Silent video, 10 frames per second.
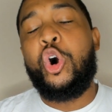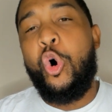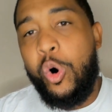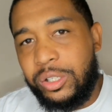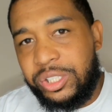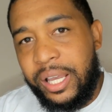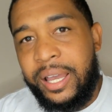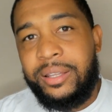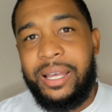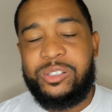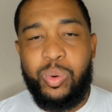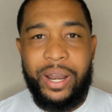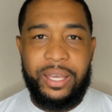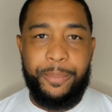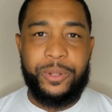course, that's why
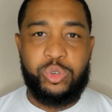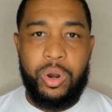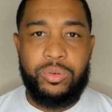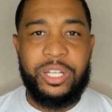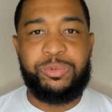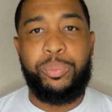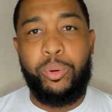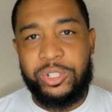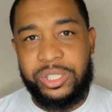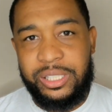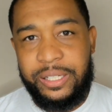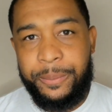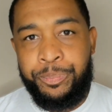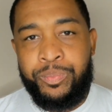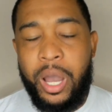they get patrolled disproportionately.
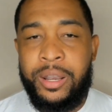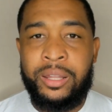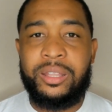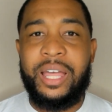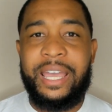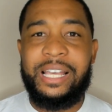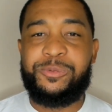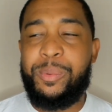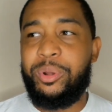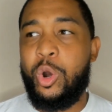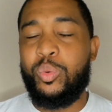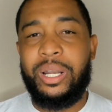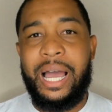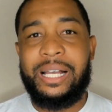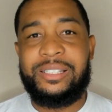Another thing is people don't
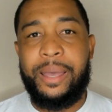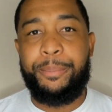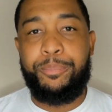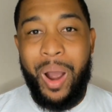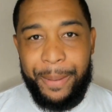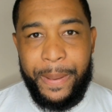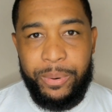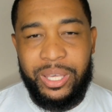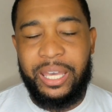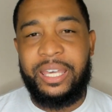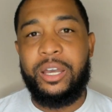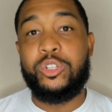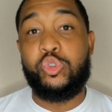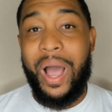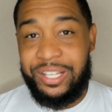realize that white people get killed
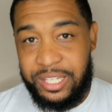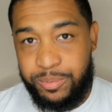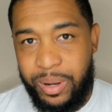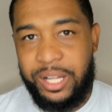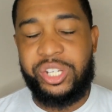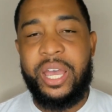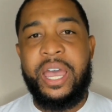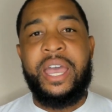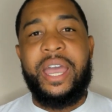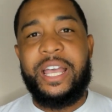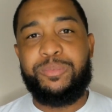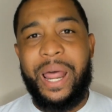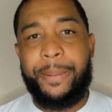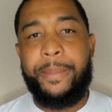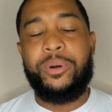twice as much as
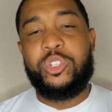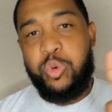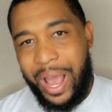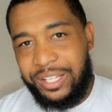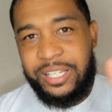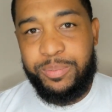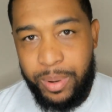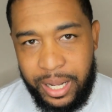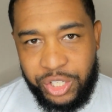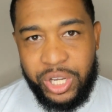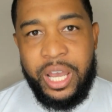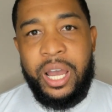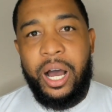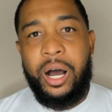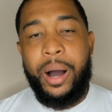black people, twice as much
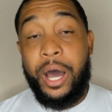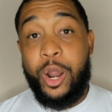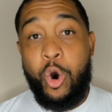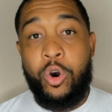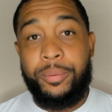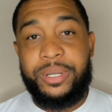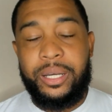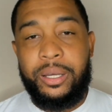unarmed.